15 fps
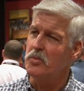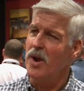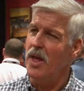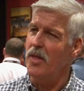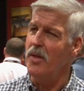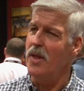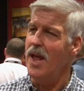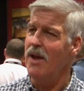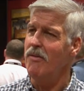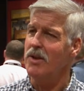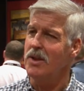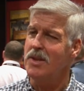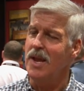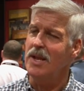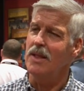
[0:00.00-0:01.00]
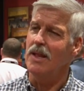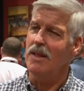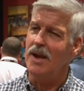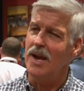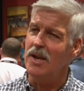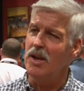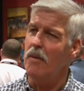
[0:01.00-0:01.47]
rather than having to take the
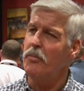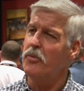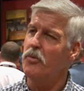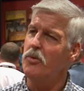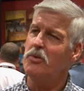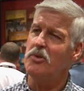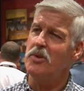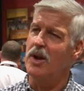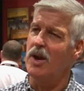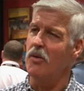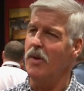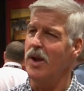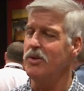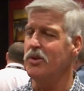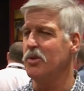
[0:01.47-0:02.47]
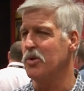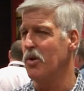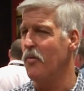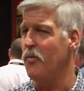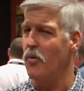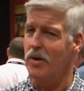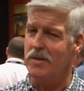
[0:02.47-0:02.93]
line up through the stairways and
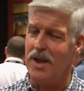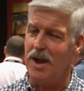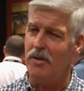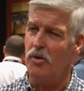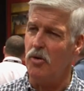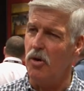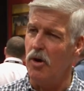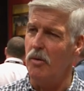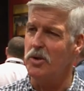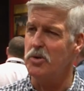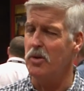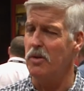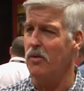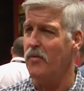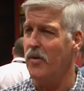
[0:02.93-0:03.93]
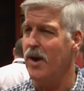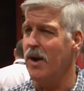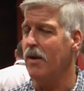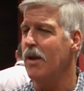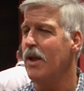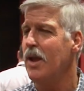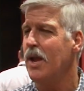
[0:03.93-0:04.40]
so forth, down the hallways to the
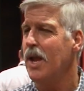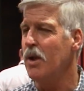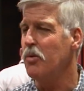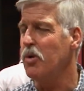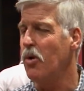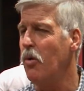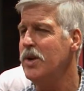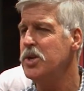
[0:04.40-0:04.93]
fire. So we